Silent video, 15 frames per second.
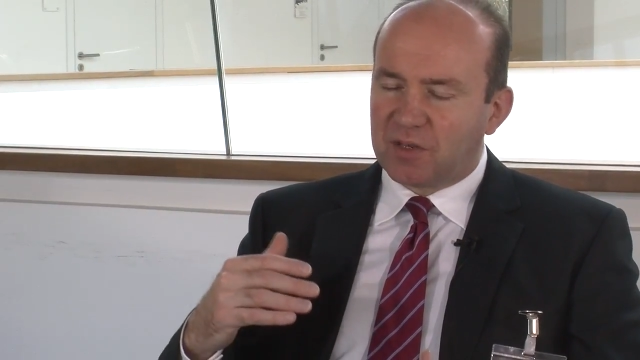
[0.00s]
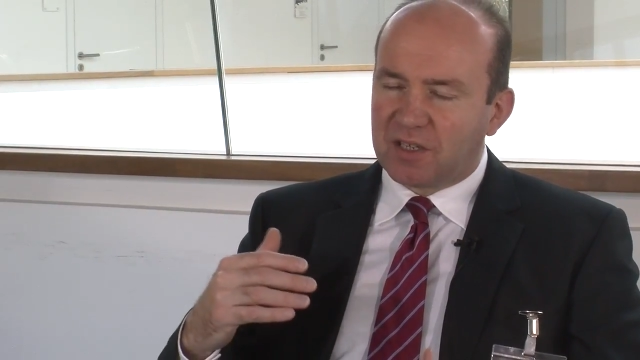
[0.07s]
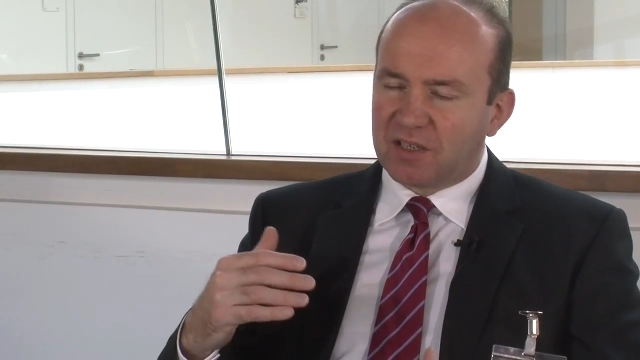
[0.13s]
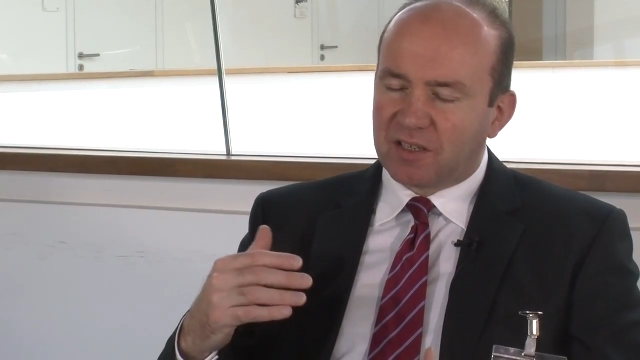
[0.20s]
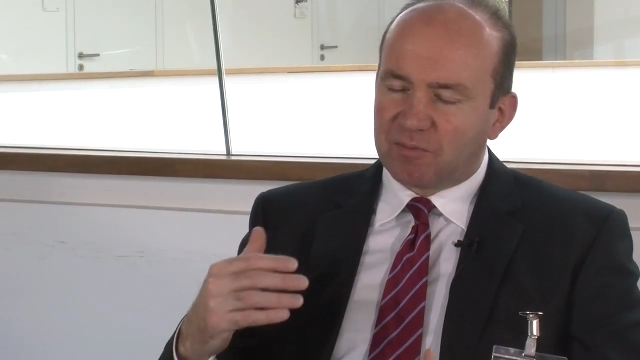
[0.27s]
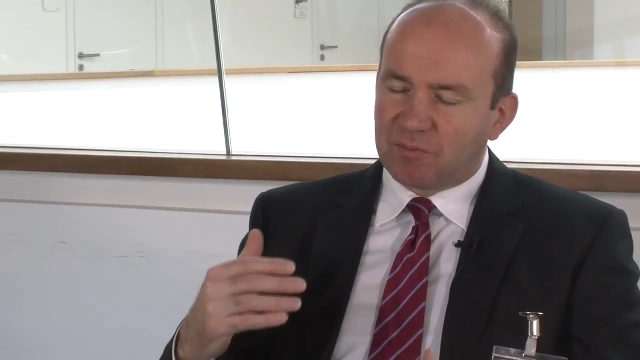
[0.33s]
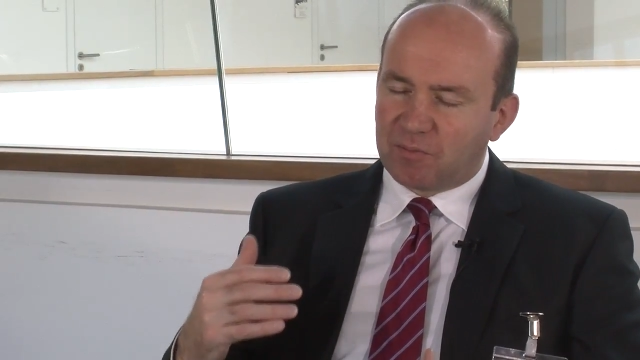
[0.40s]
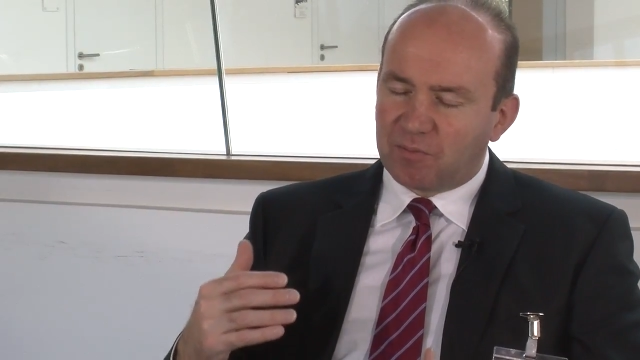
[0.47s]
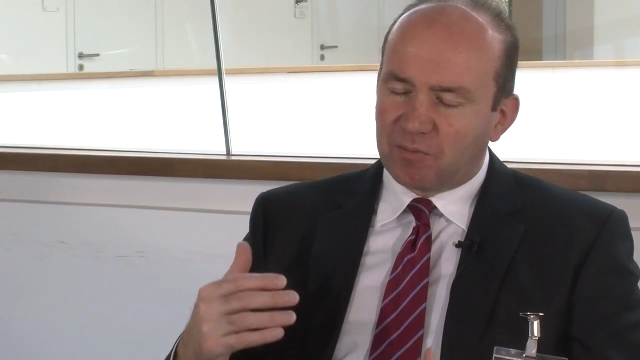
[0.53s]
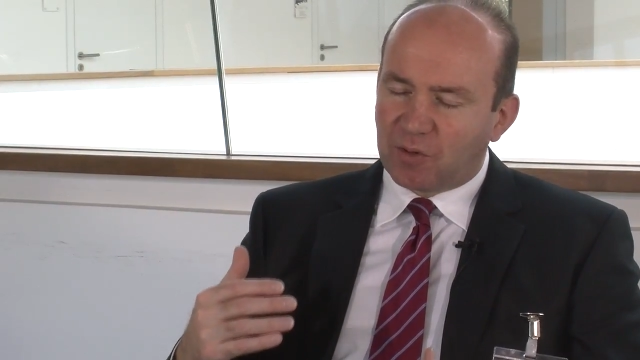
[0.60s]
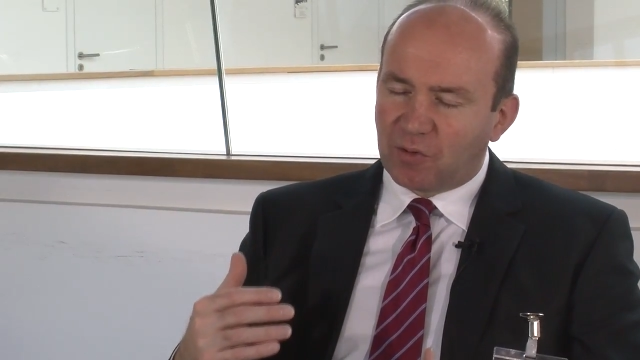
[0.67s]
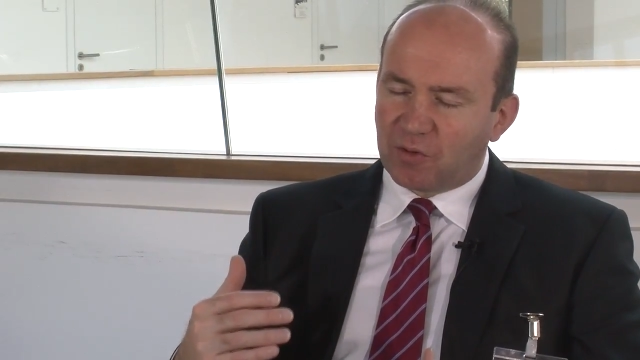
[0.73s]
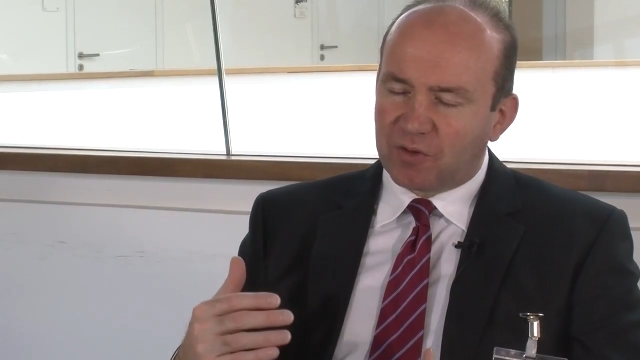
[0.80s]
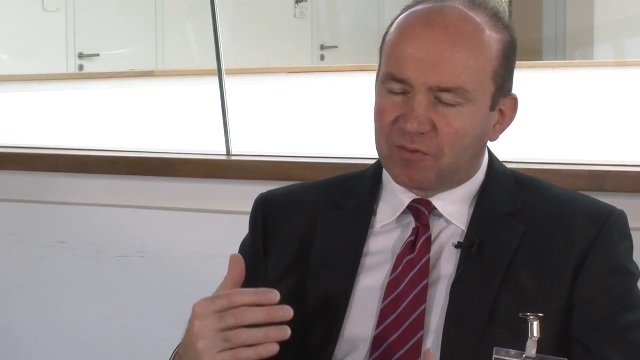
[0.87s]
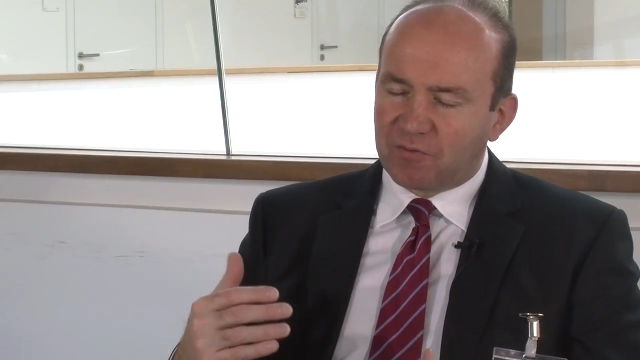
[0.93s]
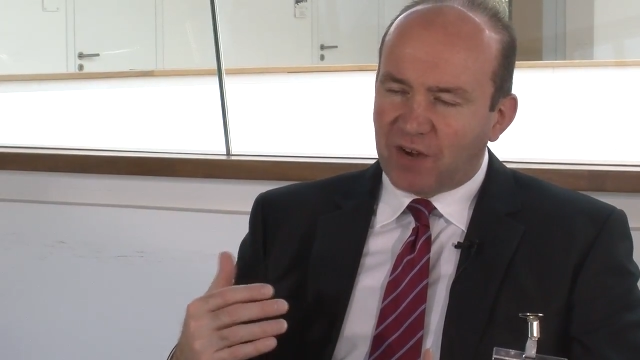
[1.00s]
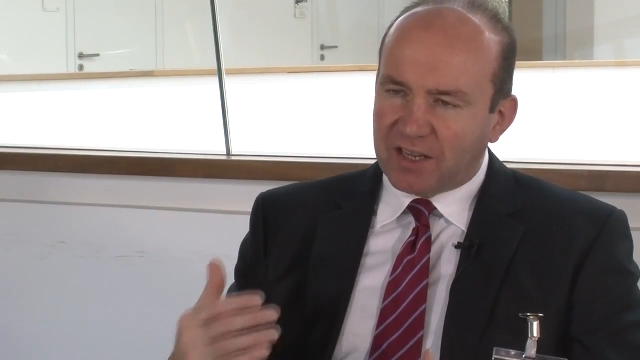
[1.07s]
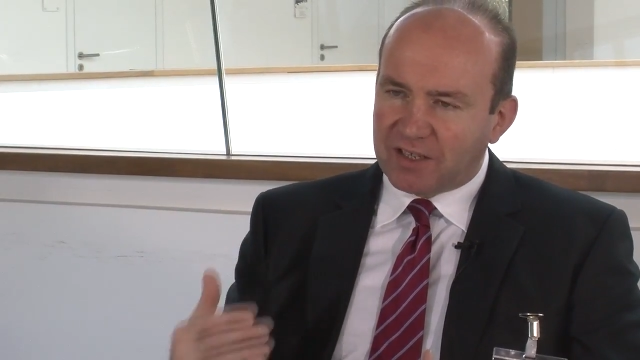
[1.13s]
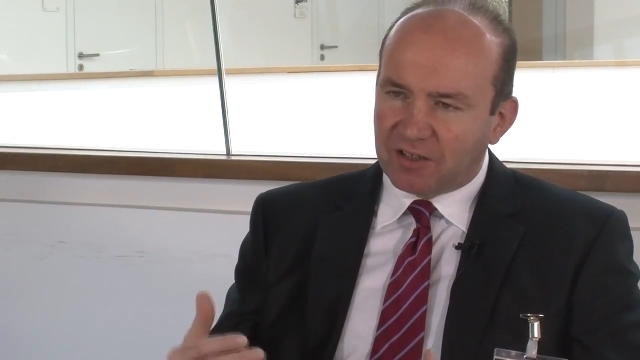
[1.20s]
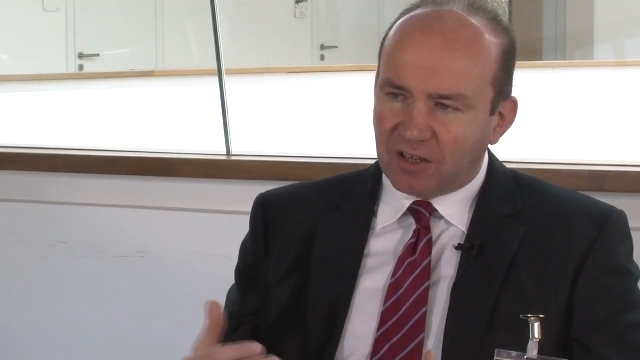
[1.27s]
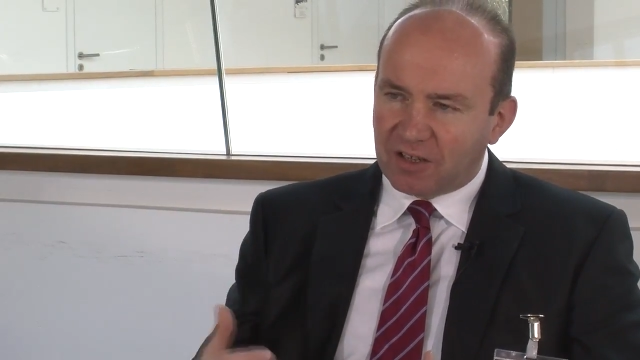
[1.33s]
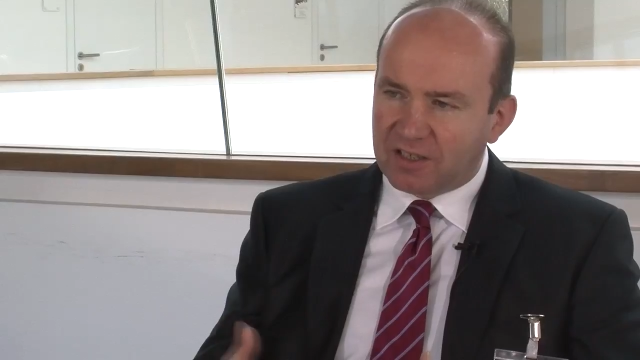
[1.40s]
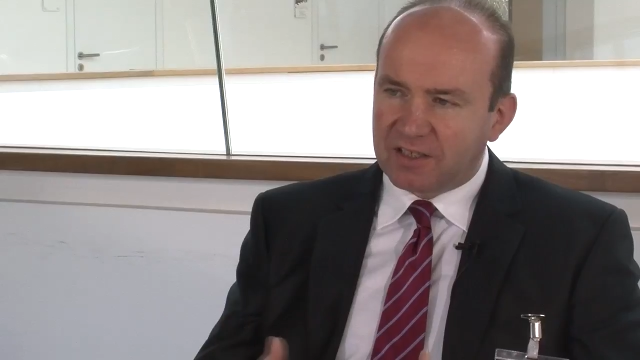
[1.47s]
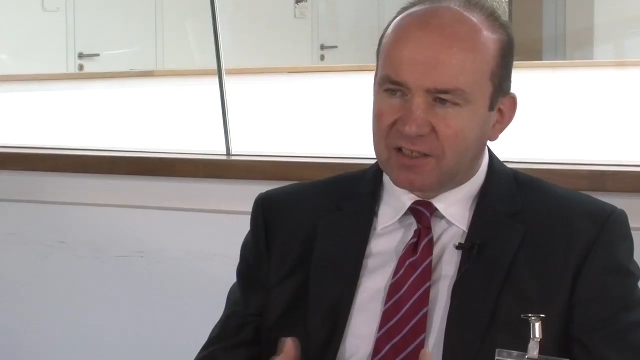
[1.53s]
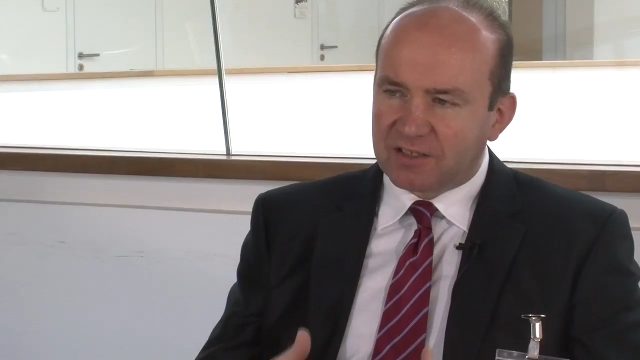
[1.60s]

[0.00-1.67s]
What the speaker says: being employed regularly.